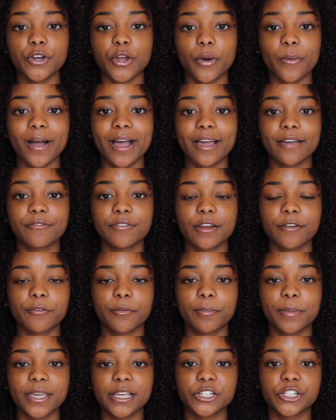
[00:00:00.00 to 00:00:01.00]
No, I have
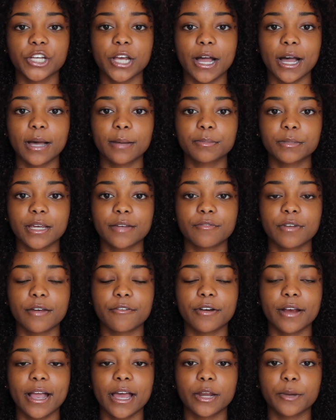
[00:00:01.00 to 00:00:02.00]
never big chopped. I've
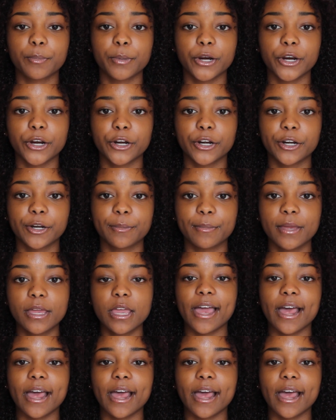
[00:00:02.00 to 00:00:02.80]
never had a perm.